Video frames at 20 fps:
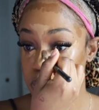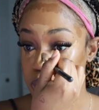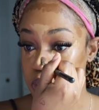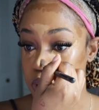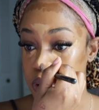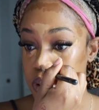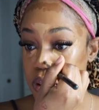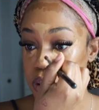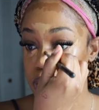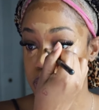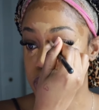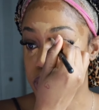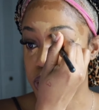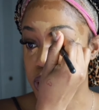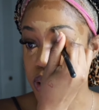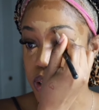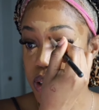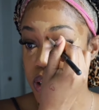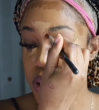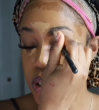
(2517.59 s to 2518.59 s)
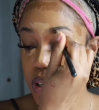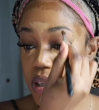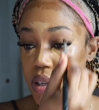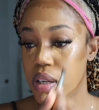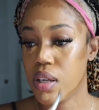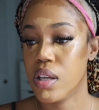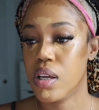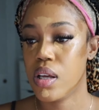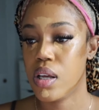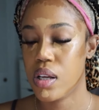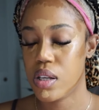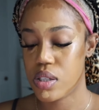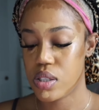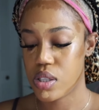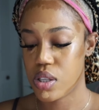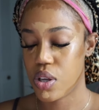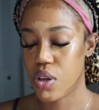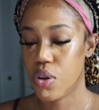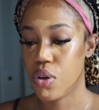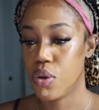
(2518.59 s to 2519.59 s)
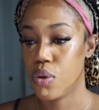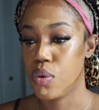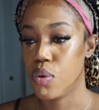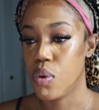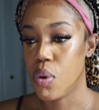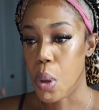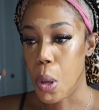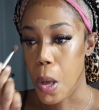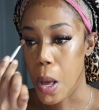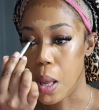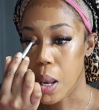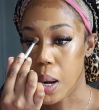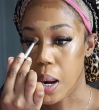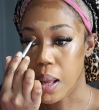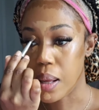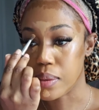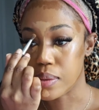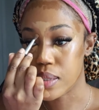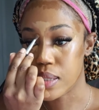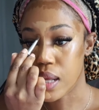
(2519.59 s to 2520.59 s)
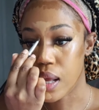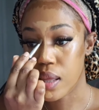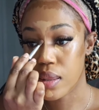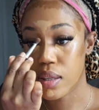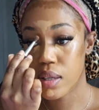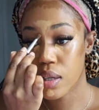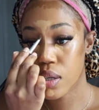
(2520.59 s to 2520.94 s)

we're using to go alongside the